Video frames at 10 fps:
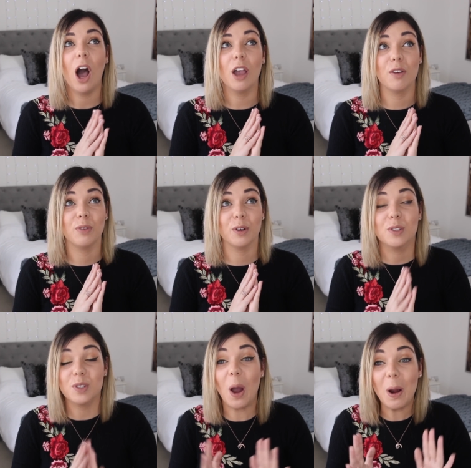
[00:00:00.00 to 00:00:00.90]
I feel
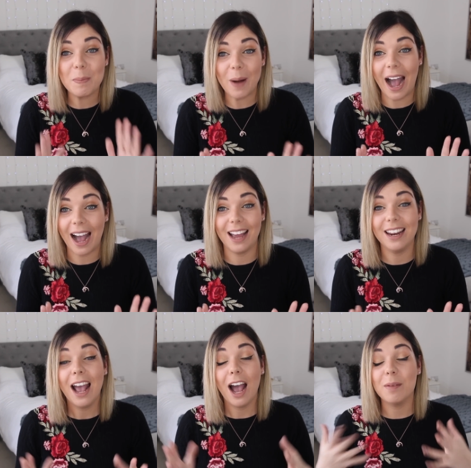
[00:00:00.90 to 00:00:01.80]
so bad.
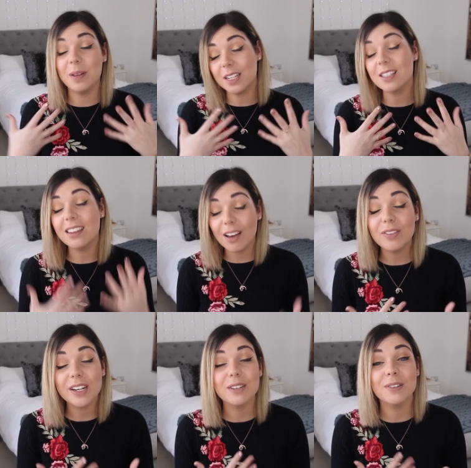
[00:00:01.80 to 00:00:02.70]
I mean, it's
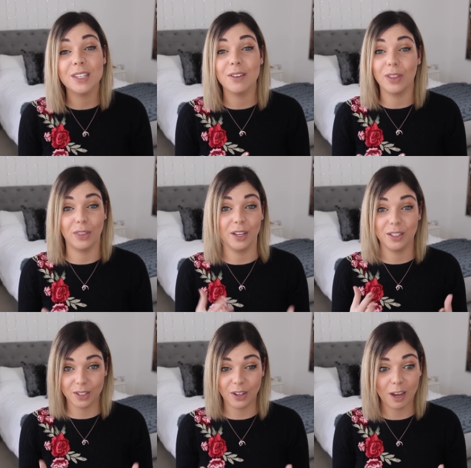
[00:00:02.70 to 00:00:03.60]
lovely to receive the
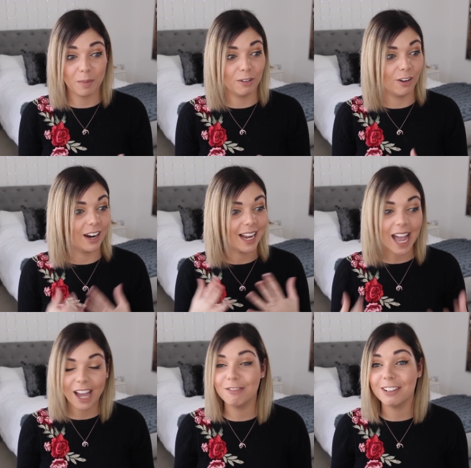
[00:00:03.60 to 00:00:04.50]
things, don't get me wrong, like
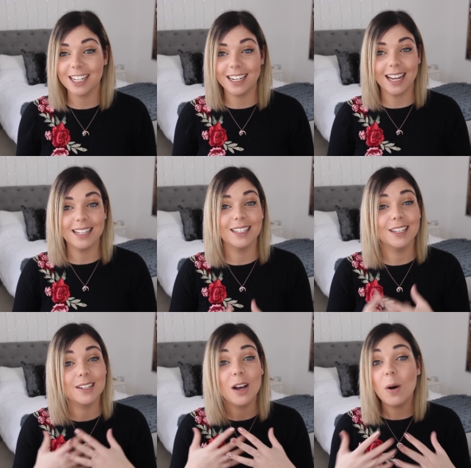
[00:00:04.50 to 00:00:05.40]
handwritten
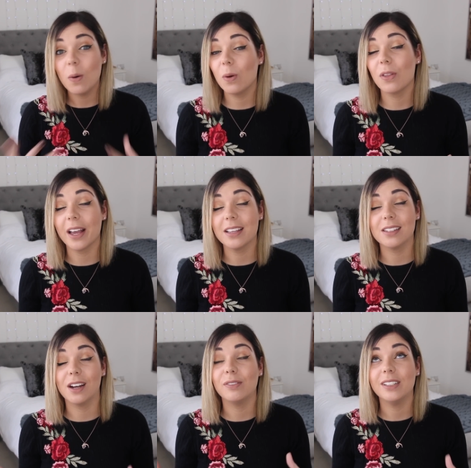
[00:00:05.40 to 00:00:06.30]
letters, all of that
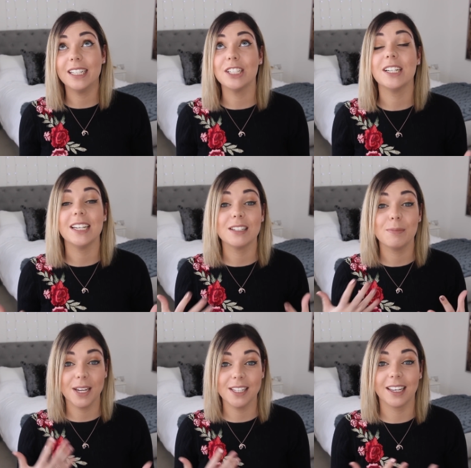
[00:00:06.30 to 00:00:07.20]
stuff literally is
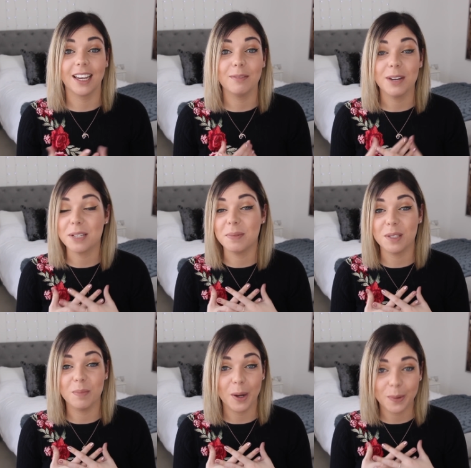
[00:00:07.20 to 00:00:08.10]
amazing and makes me
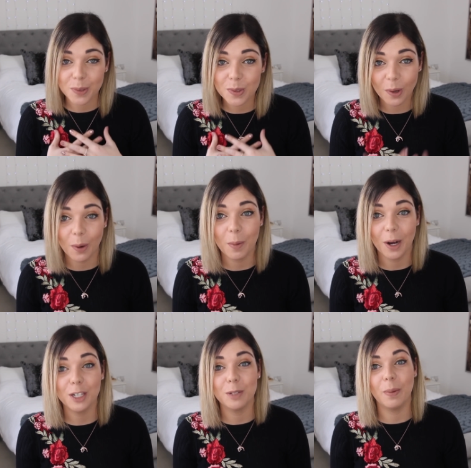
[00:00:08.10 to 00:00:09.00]
smile so
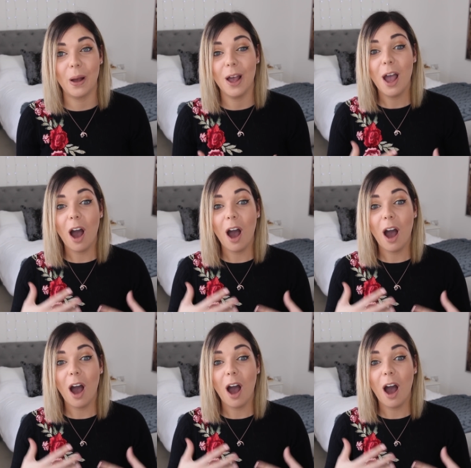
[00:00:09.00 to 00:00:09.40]
much, but